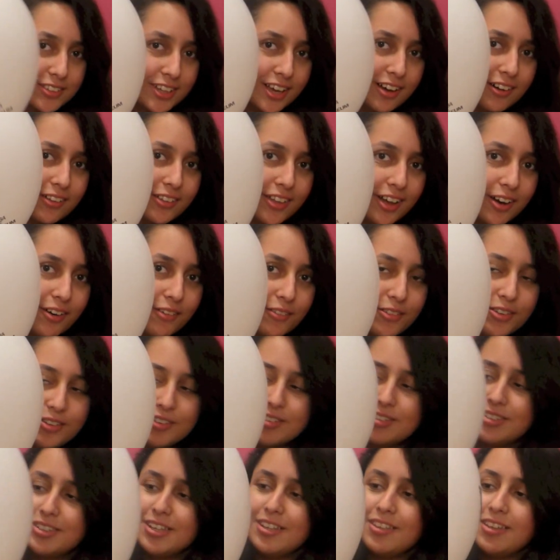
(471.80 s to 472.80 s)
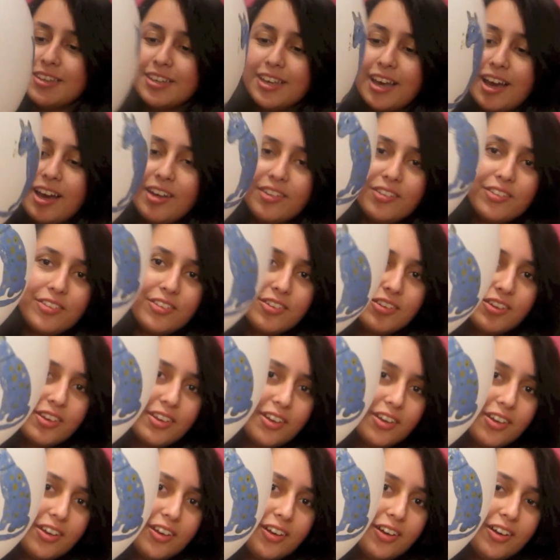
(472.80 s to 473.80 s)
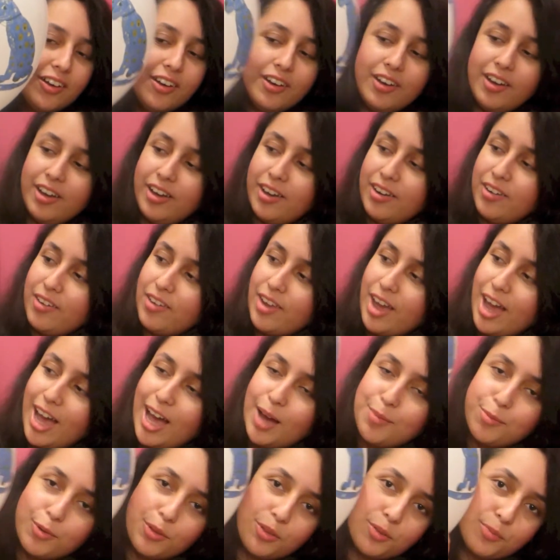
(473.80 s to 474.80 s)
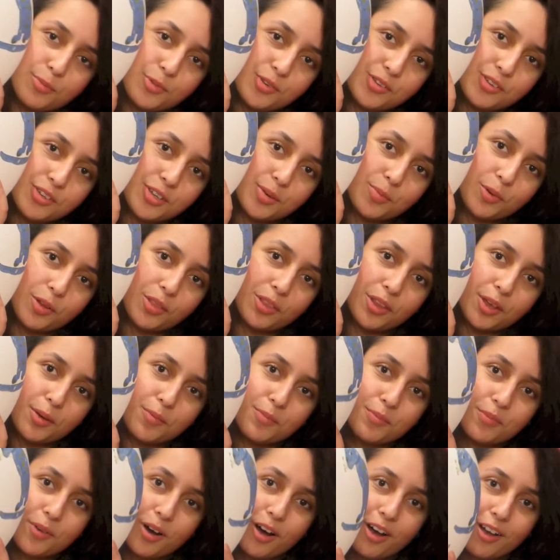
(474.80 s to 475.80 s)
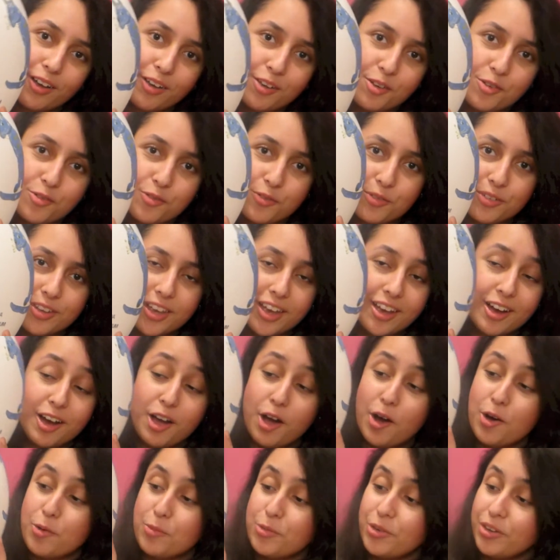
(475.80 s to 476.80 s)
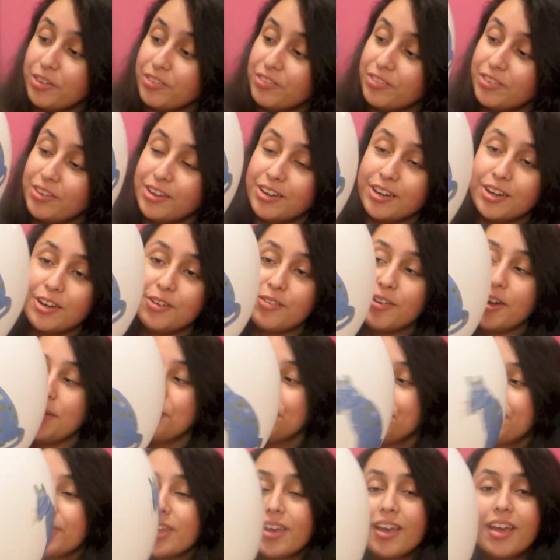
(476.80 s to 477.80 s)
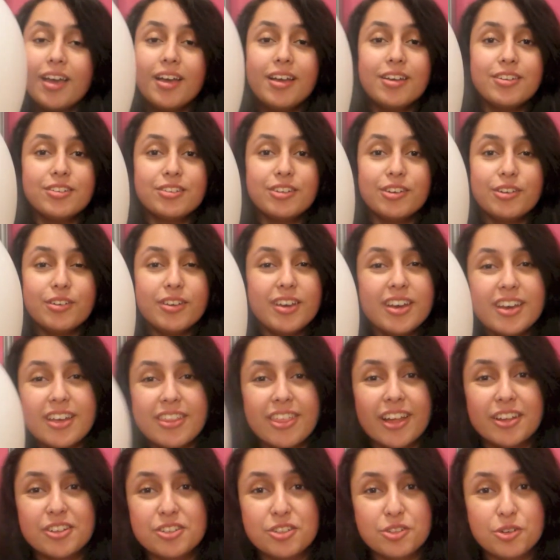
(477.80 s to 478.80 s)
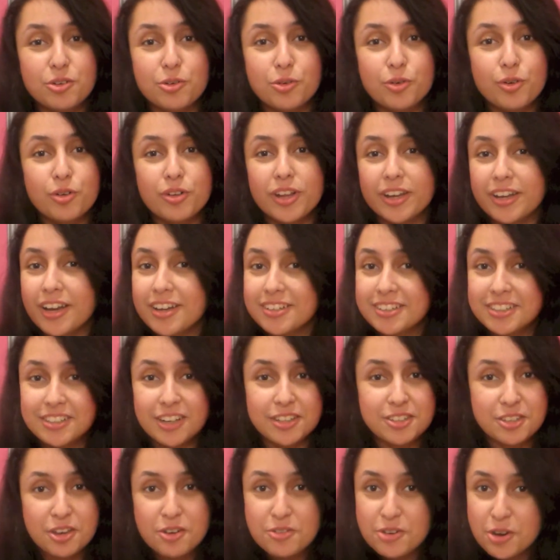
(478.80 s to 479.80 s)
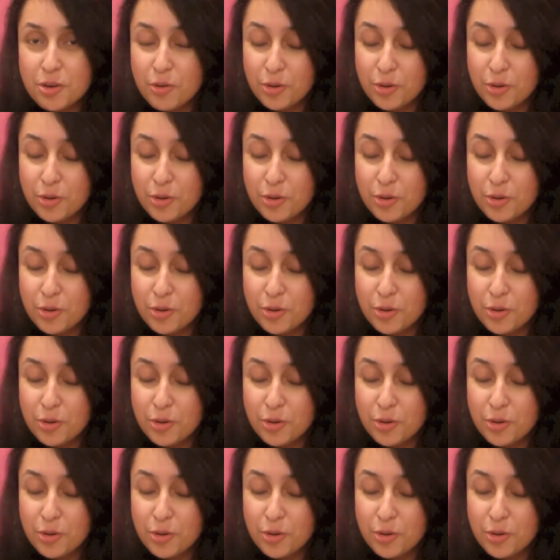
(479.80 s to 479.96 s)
of tell now. You can see the cats and ABBA the museum on them. I, yeah, I hope you can see it anyway. So yeah, that's cool. Like I said, I don't